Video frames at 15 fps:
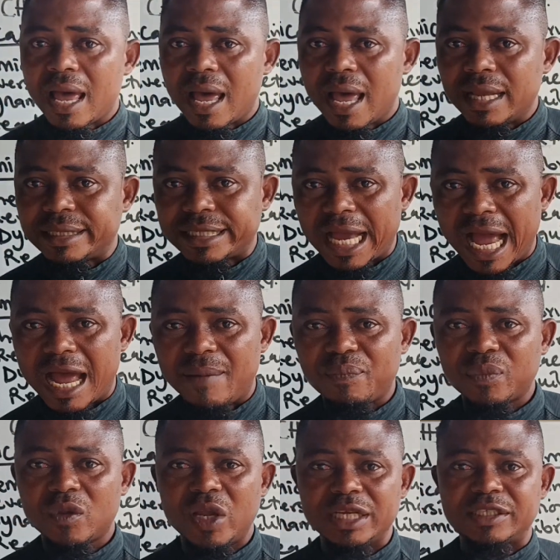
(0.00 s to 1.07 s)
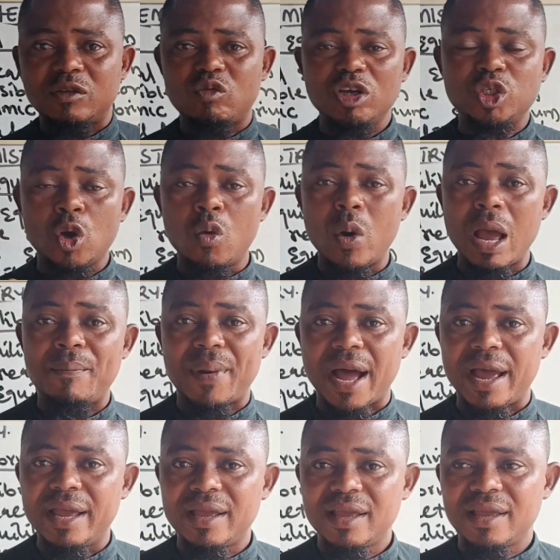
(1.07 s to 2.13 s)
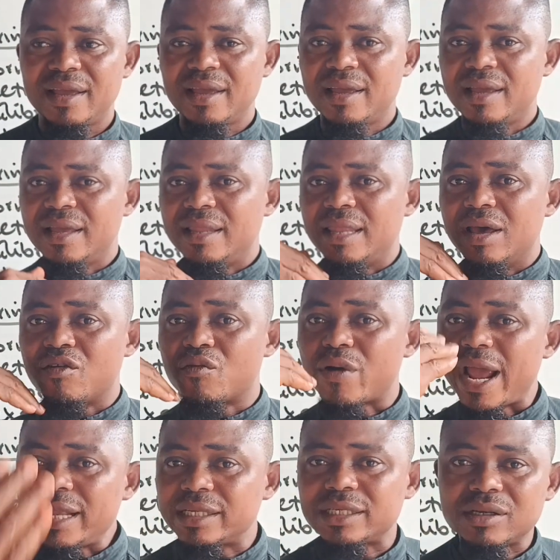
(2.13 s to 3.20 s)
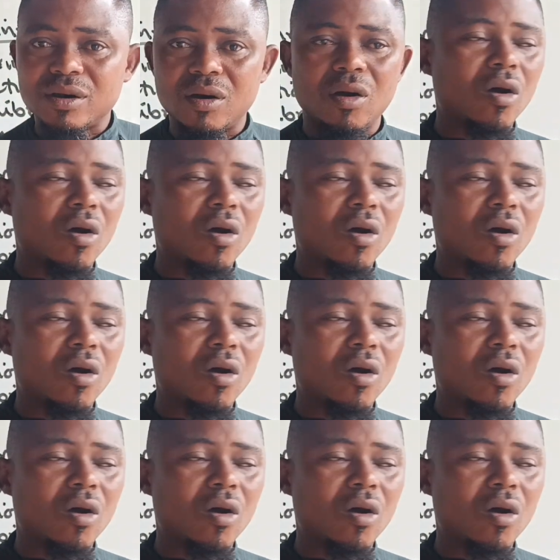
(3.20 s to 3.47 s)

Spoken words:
a situation whereby the rate